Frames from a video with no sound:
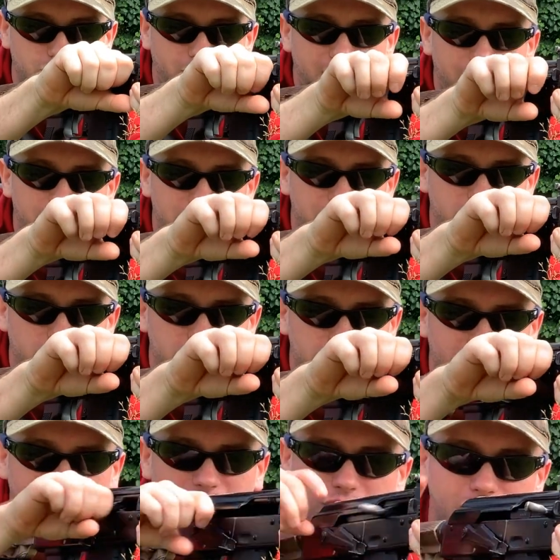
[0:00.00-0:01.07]
grab the
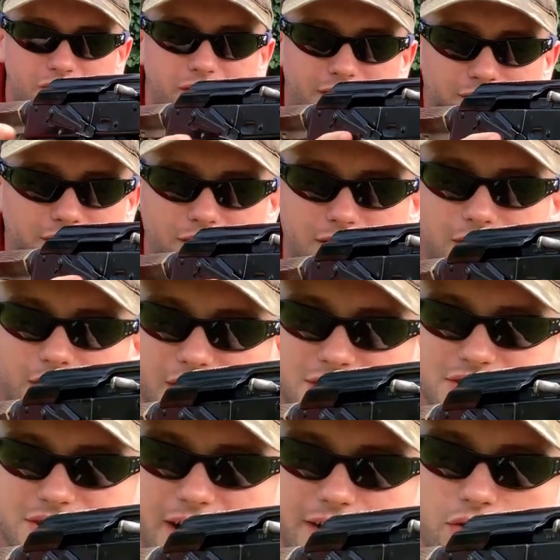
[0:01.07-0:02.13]
charging handle and
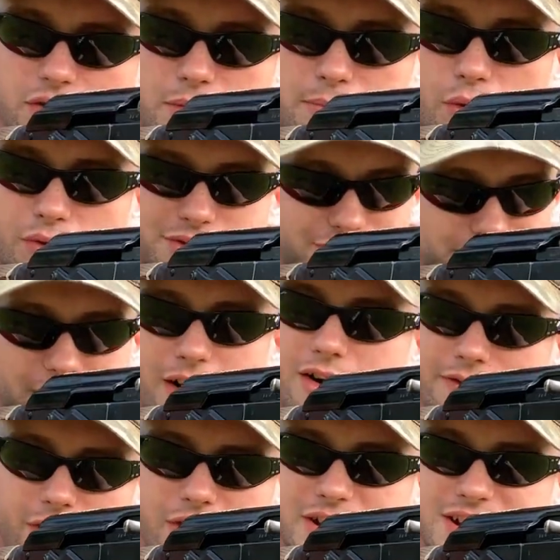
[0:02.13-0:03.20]
cycle the bolt. It's very,
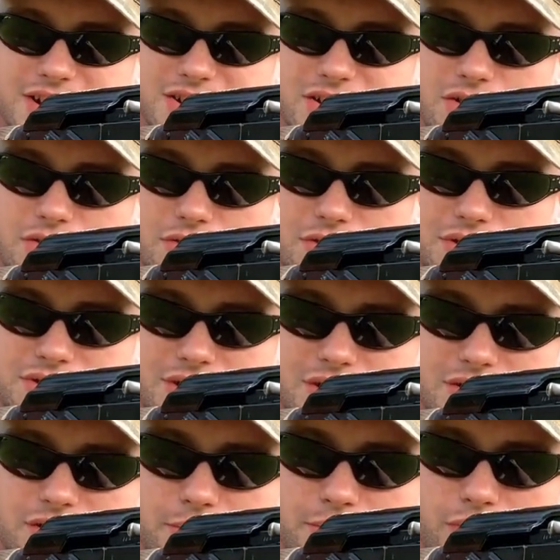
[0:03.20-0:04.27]
very easy to do this
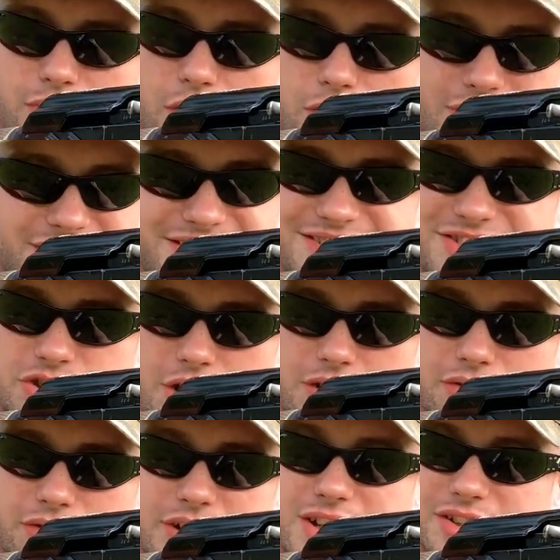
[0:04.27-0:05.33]
in the prone and it's
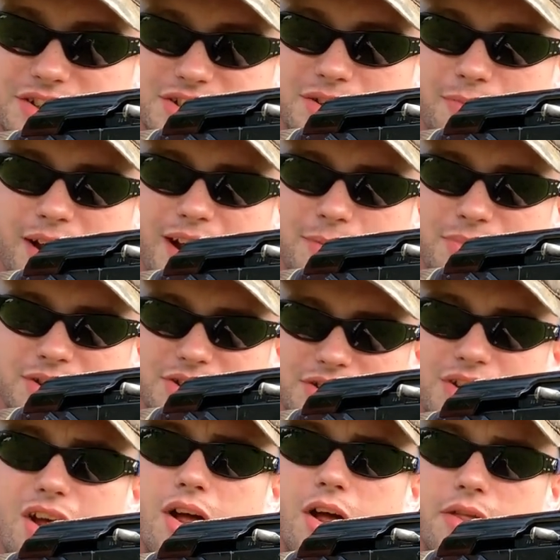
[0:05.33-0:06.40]
generally, at least in my opinion,
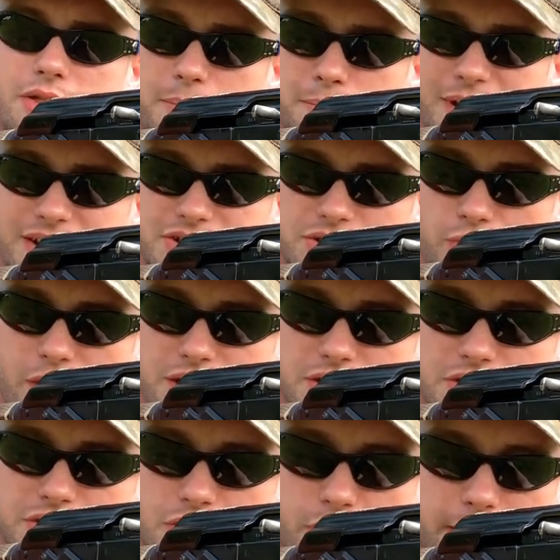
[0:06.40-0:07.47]
the best way to
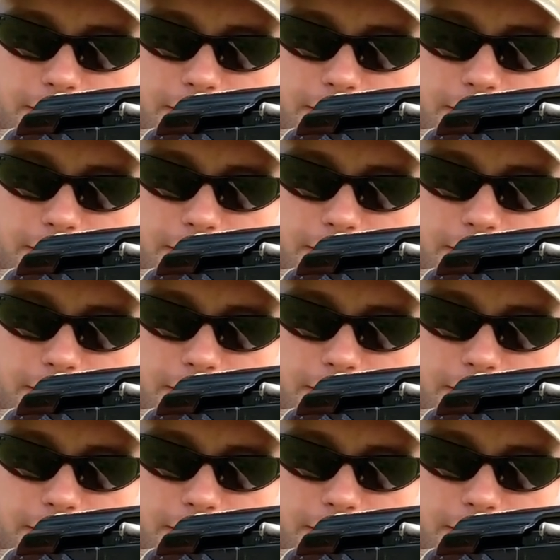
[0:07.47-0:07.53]
do